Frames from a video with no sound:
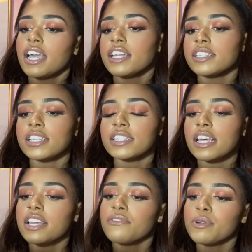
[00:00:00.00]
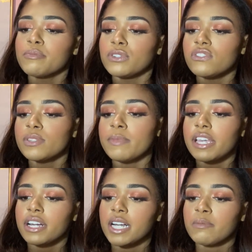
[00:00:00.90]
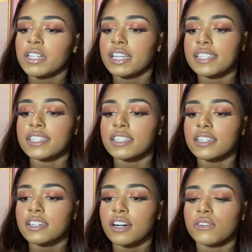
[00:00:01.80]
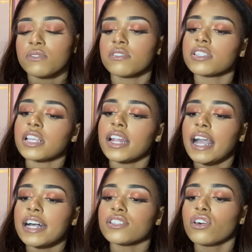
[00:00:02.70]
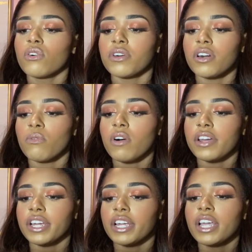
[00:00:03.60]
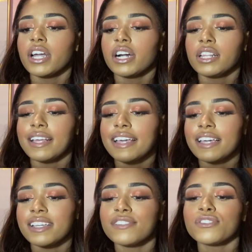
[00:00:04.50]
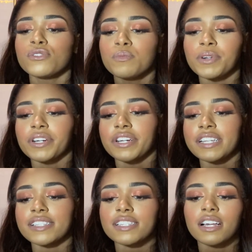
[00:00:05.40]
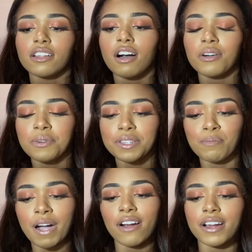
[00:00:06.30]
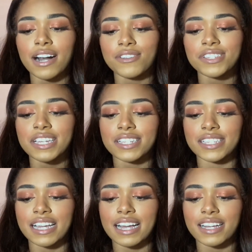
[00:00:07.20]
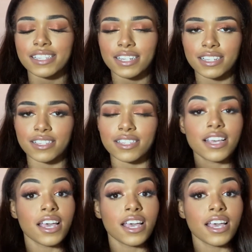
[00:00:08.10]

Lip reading: and it says that it removes makeup, cleanses and tones, and it has coconut water, clay, and super greens, along with powerhouse antioxidants.